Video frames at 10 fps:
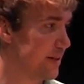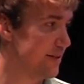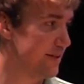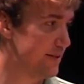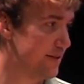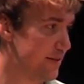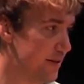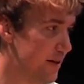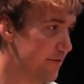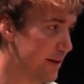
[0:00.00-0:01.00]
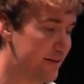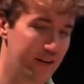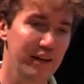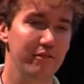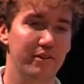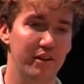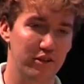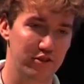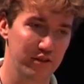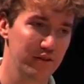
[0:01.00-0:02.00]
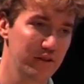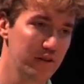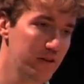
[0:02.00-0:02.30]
consisted of a tight reduction